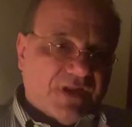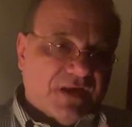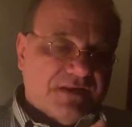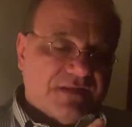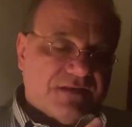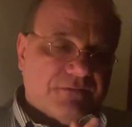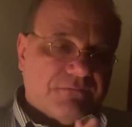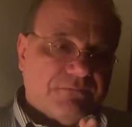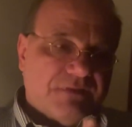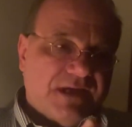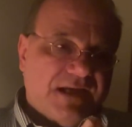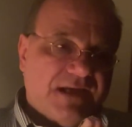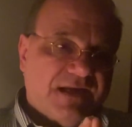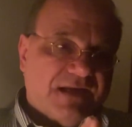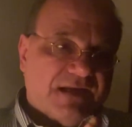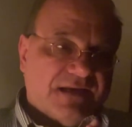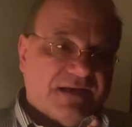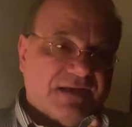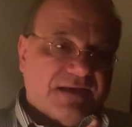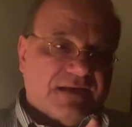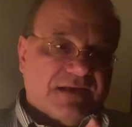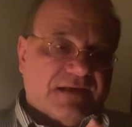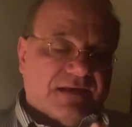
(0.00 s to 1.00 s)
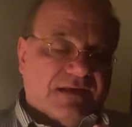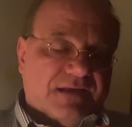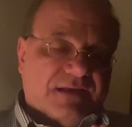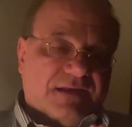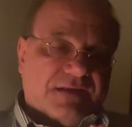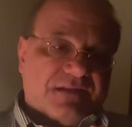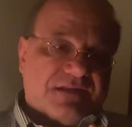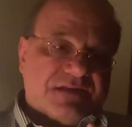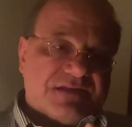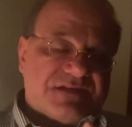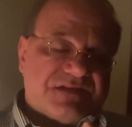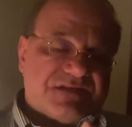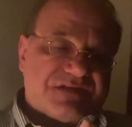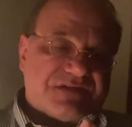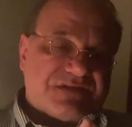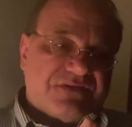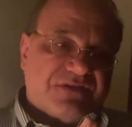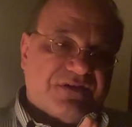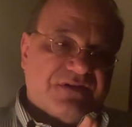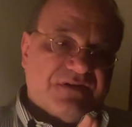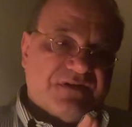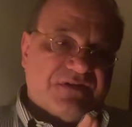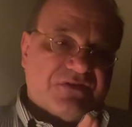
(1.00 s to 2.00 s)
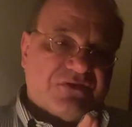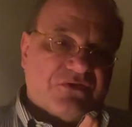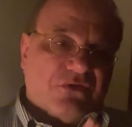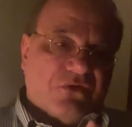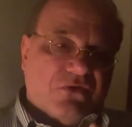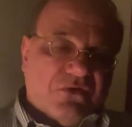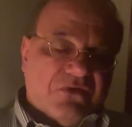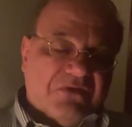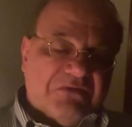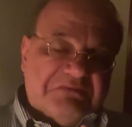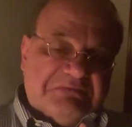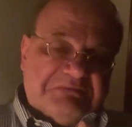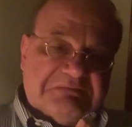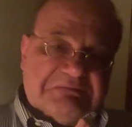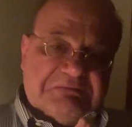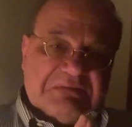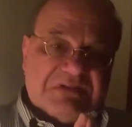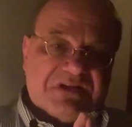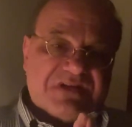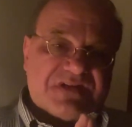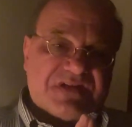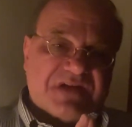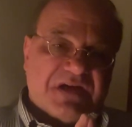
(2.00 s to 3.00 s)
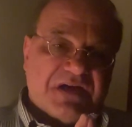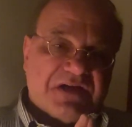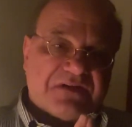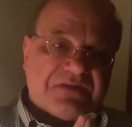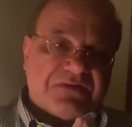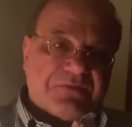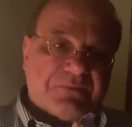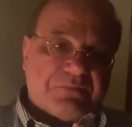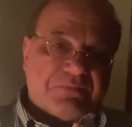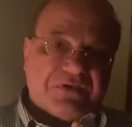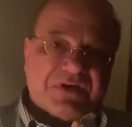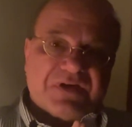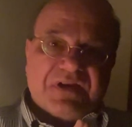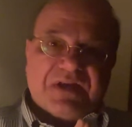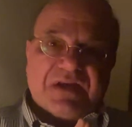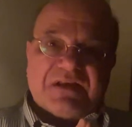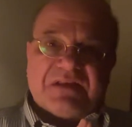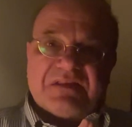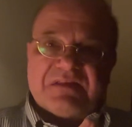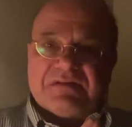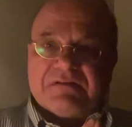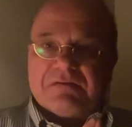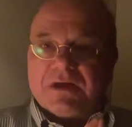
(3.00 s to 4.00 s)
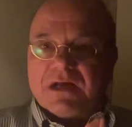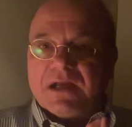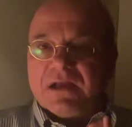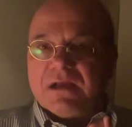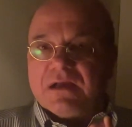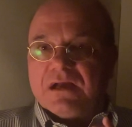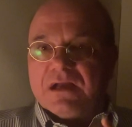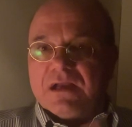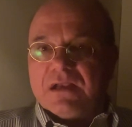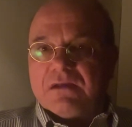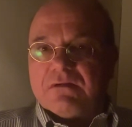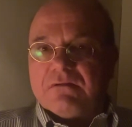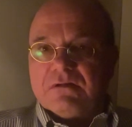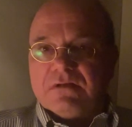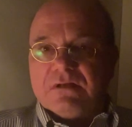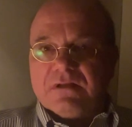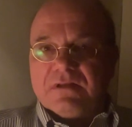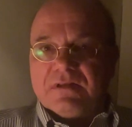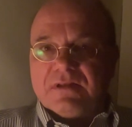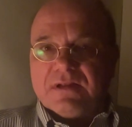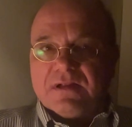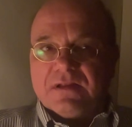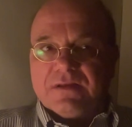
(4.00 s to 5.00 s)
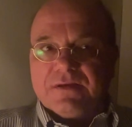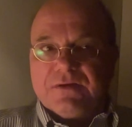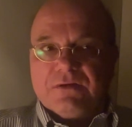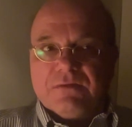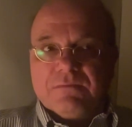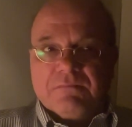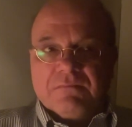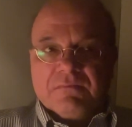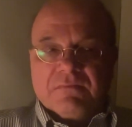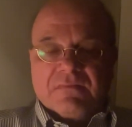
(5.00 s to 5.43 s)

The way this is going to go is hard to predict. I couldn't tell you.